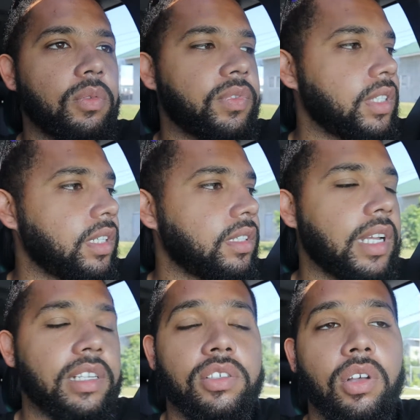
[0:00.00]
hopefully
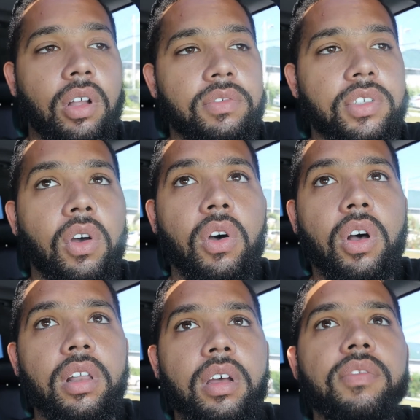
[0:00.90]
that solves
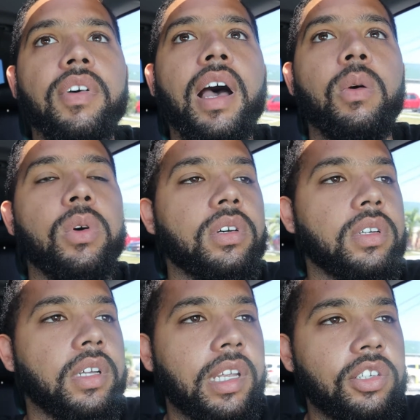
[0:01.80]
all of our
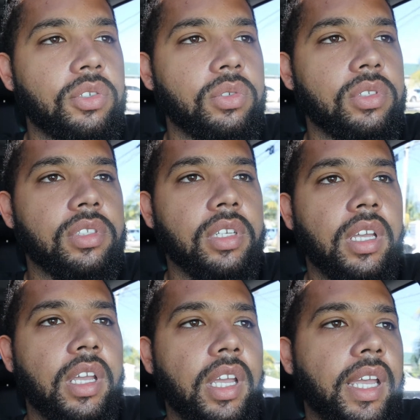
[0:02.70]
issues.
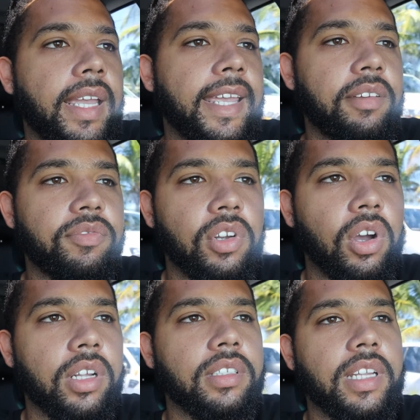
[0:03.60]
If
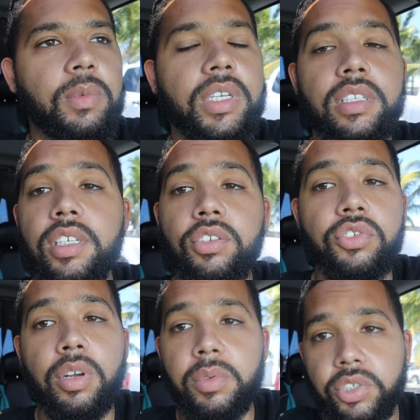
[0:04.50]
not, then we continue
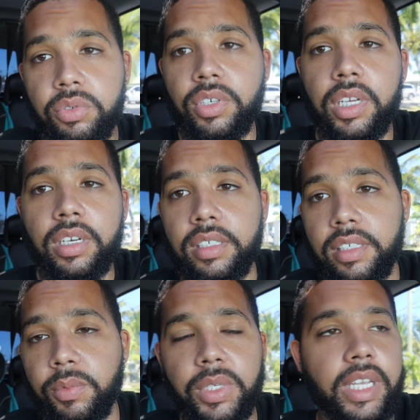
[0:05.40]
troubleshooting it
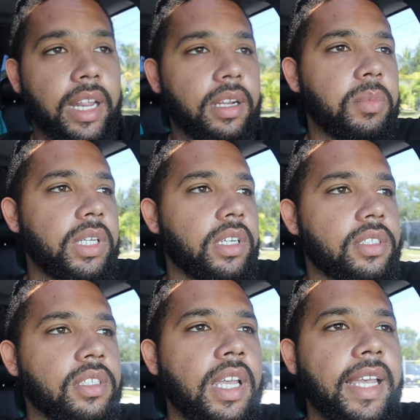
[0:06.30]
until we get it,
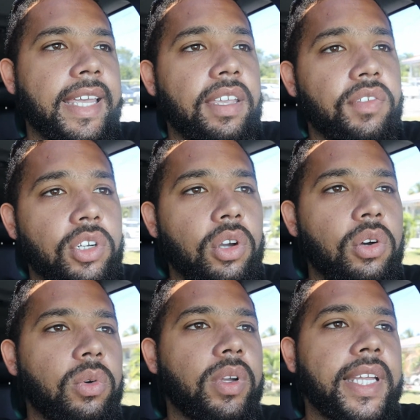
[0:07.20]
because even
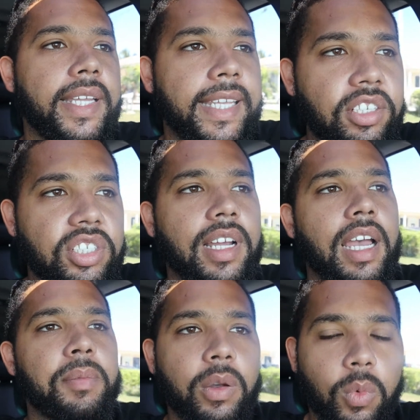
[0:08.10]
though each
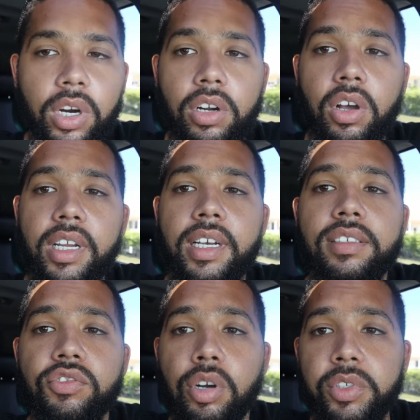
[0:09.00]
time I work on it
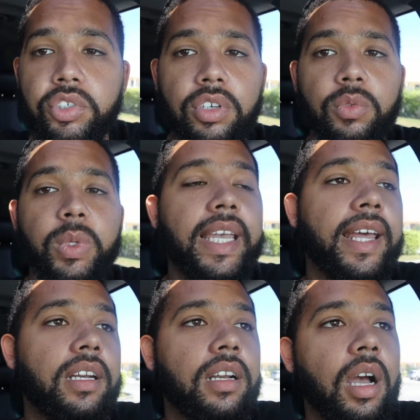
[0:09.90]
and troubleshoot it, we
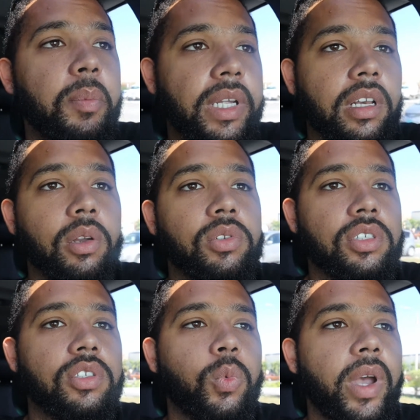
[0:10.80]
get it a bit
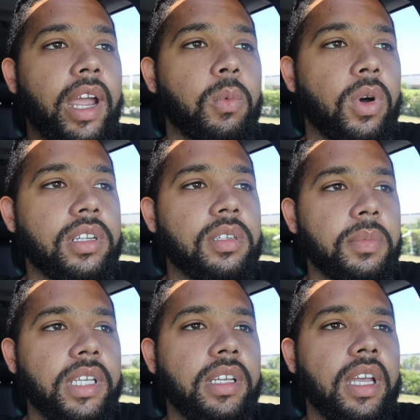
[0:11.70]
closer to where I want it to
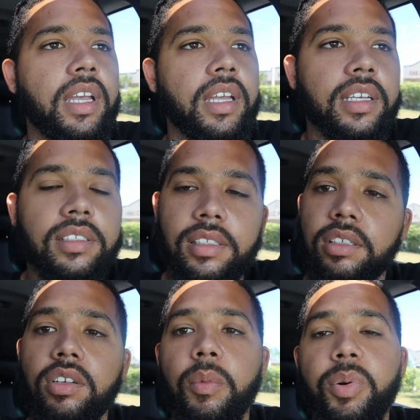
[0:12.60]
be, it's
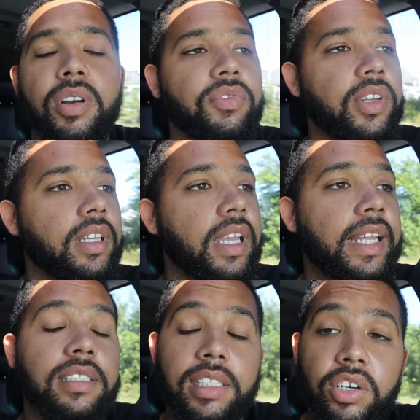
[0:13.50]
still not perfect.
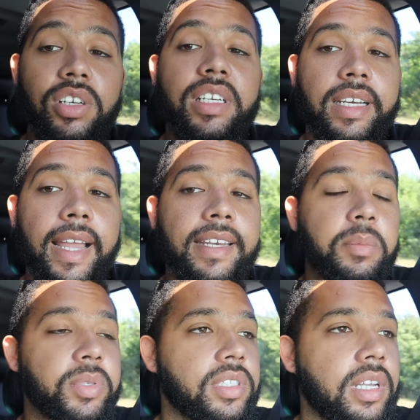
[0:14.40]
It's literally
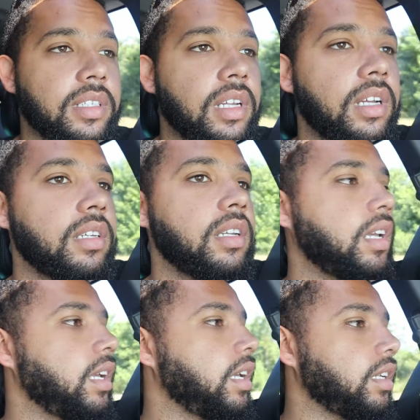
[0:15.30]
90% done.
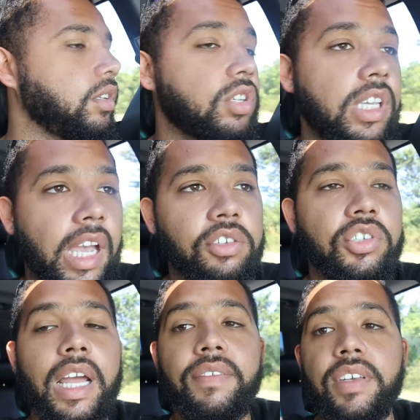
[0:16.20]
You can
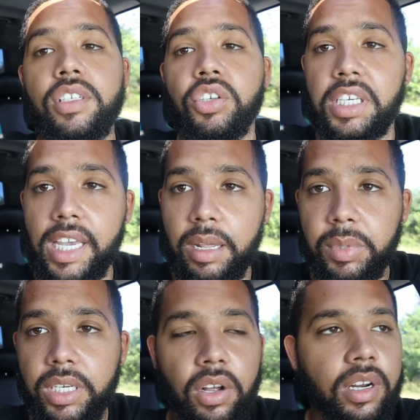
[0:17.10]
drive it, you can
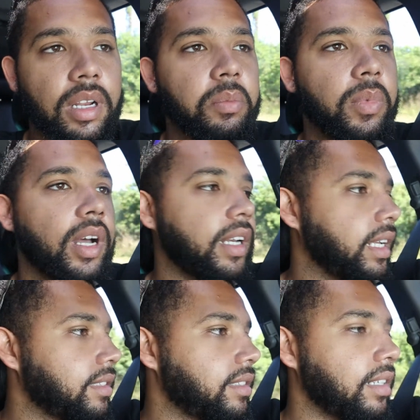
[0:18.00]
beat on it, but
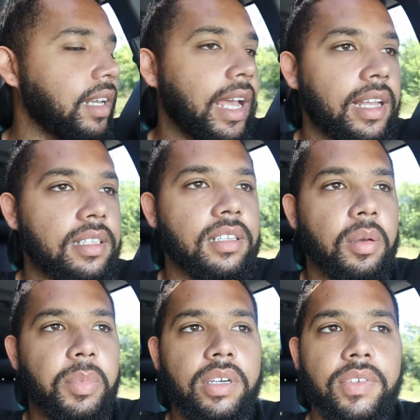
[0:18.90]
it still has
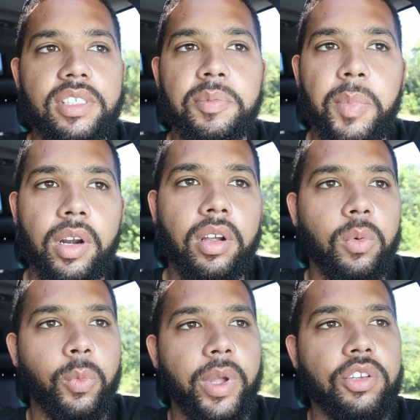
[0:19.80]
a bit of a sputter
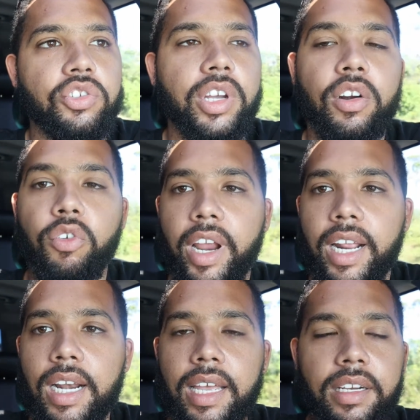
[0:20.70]
when you try to
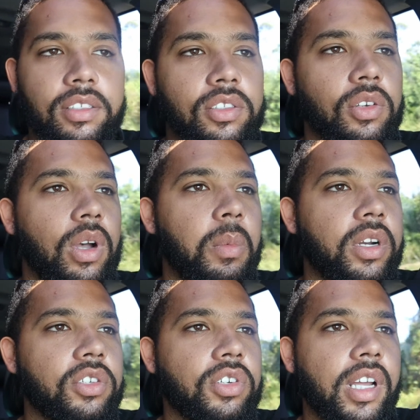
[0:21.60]
redline it. So I'm
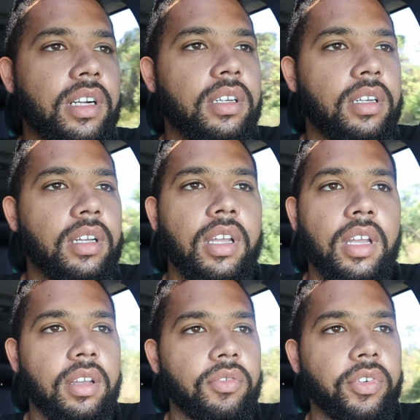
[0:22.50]
going to try to
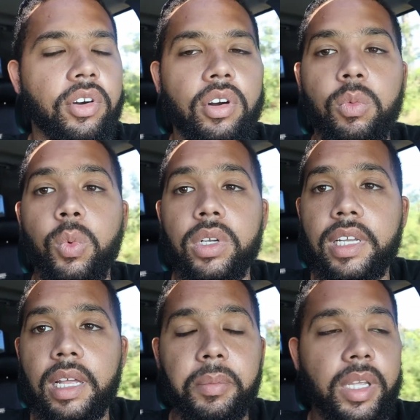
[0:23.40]
figure out what
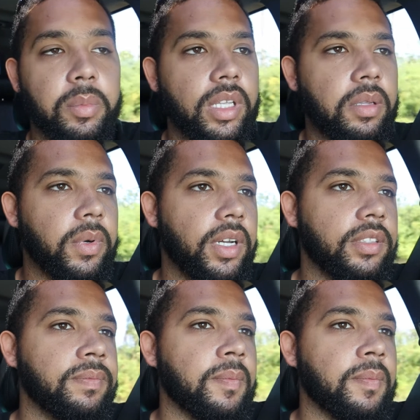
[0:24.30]
that may be, but